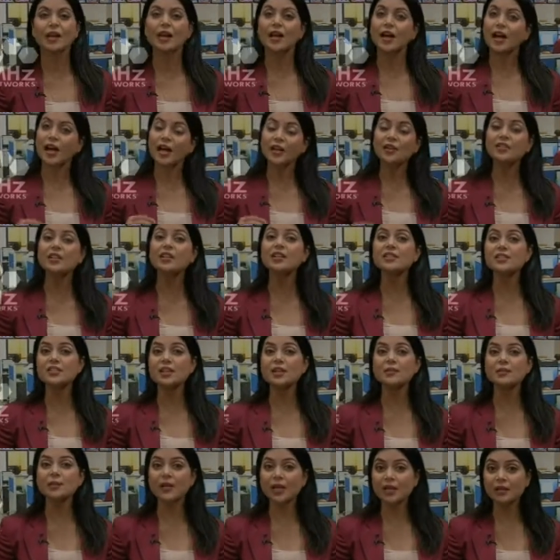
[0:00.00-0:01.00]

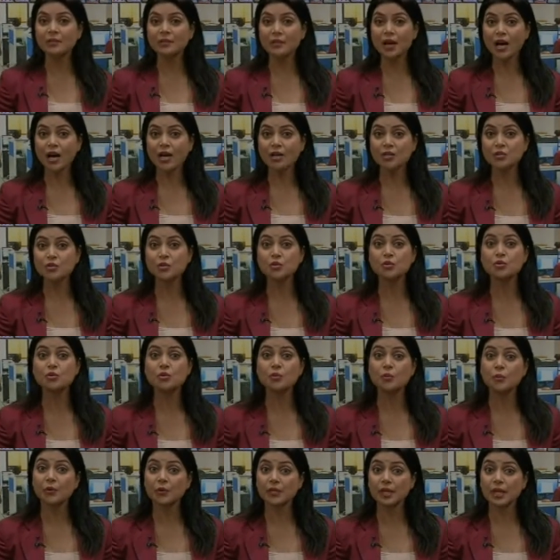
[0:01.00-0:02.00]
Hundreds in Myanmar took
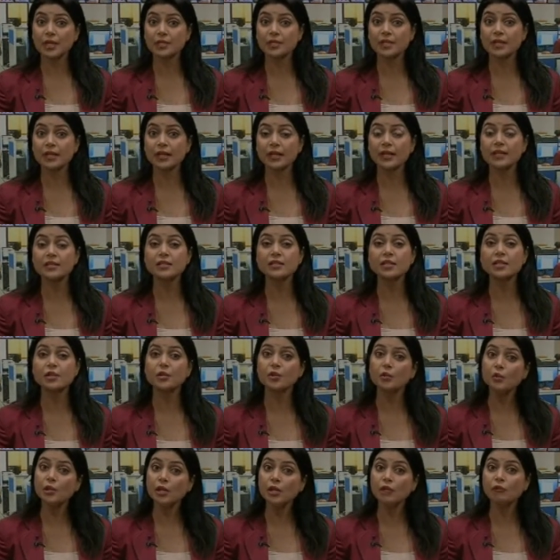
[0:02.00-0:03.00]
to protest against a
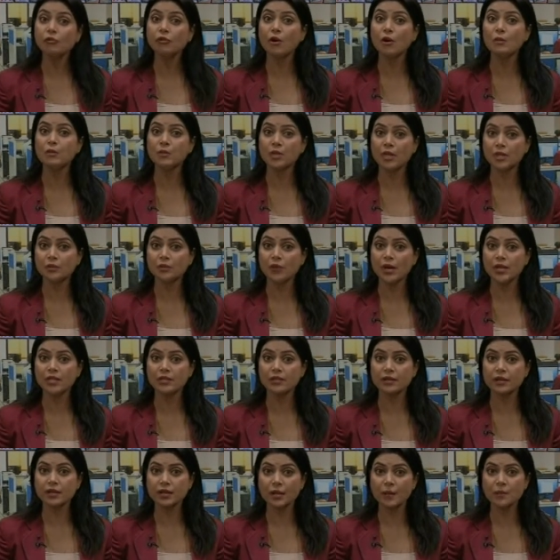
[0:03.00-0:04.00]
newly formed
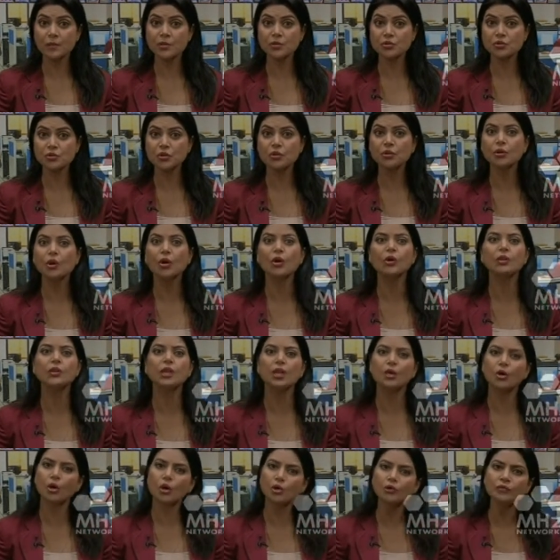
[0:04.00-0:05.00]
advisory commission
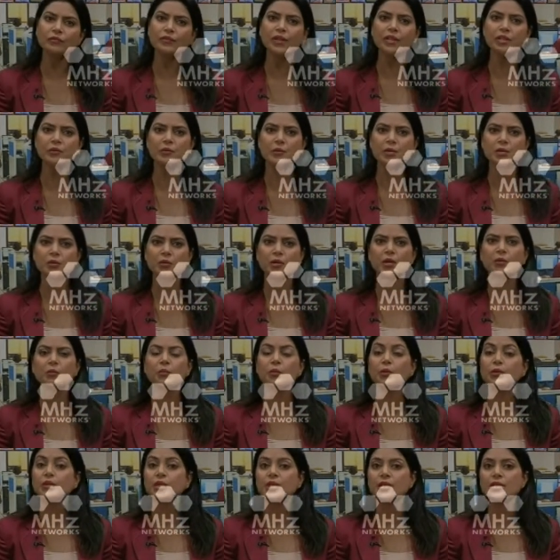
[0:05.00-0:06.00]
on the conflict between
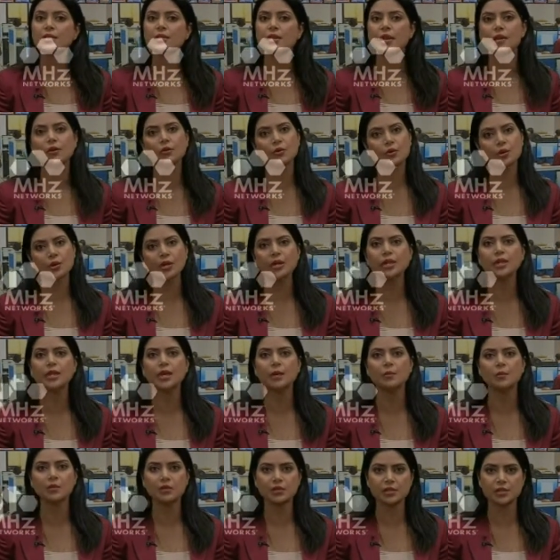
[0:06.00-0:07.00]
Buddhist and
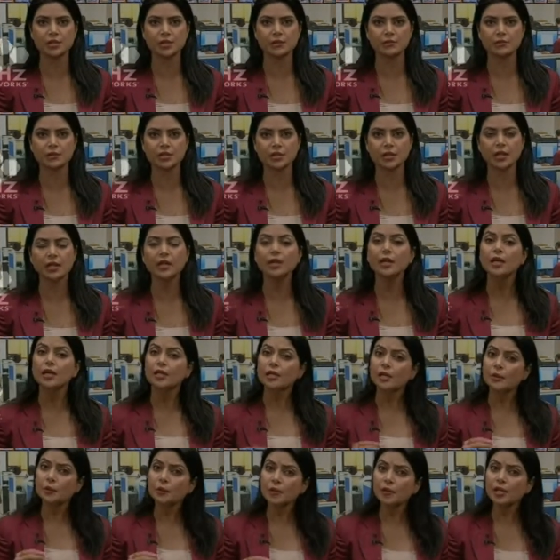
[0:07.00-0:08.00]
Rohingya Muslims.
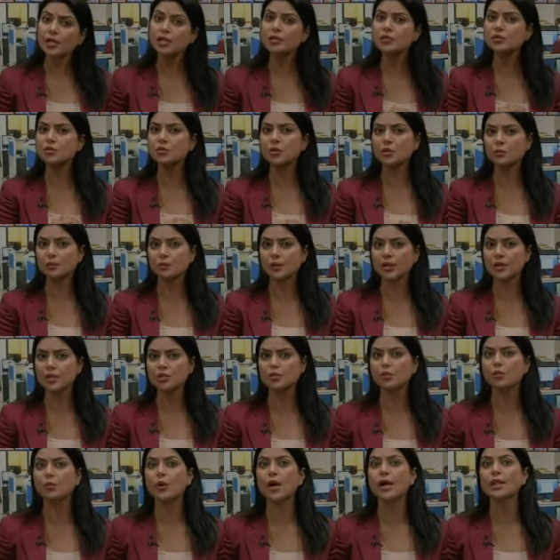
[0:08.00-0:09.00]
The protest took
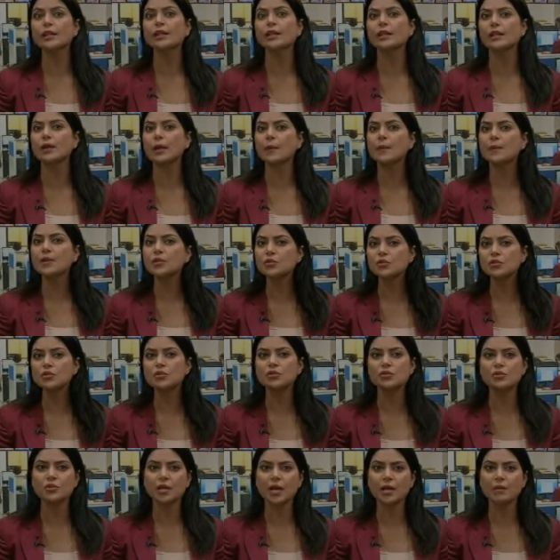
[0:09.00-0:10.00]
place while the
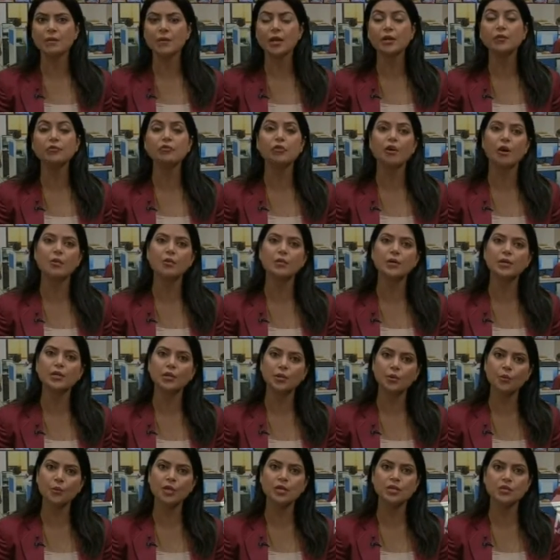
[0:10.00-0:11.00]
commission's chairman, former
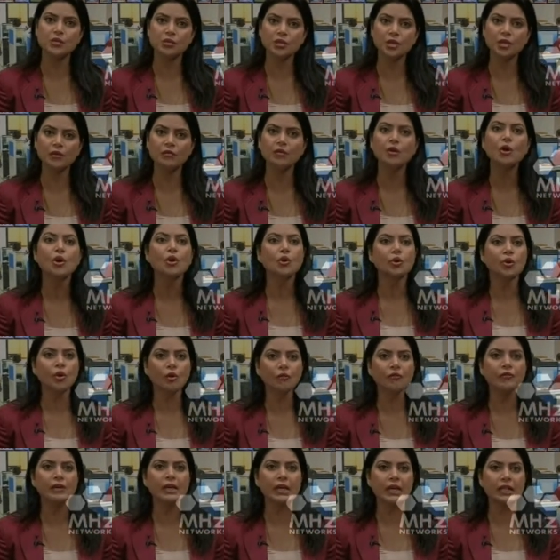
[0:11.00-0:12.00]
UN chief
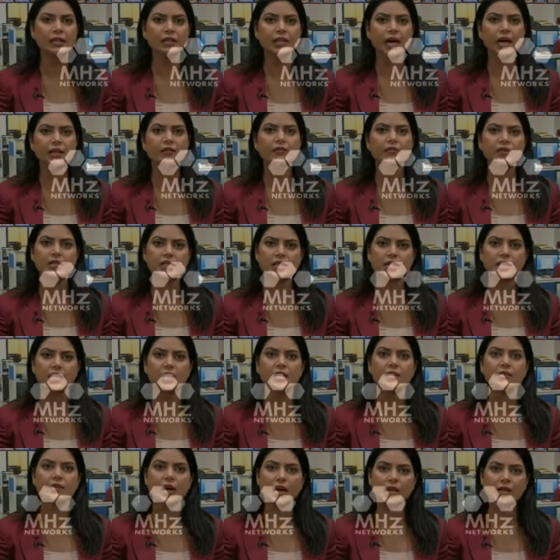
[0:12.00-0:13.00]
Kofi Annan,
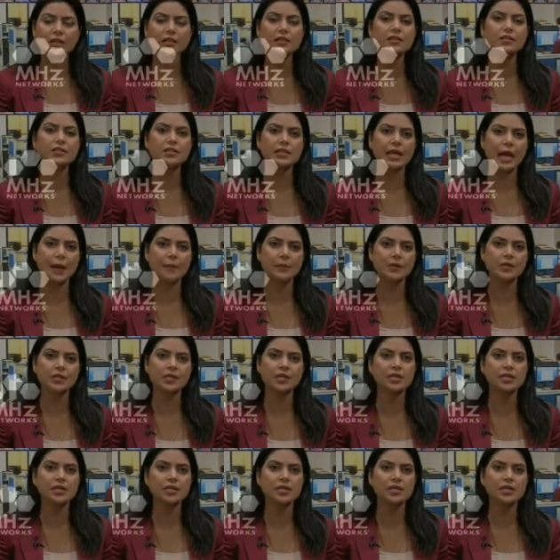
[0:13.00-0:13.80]
visited Rakhine's capital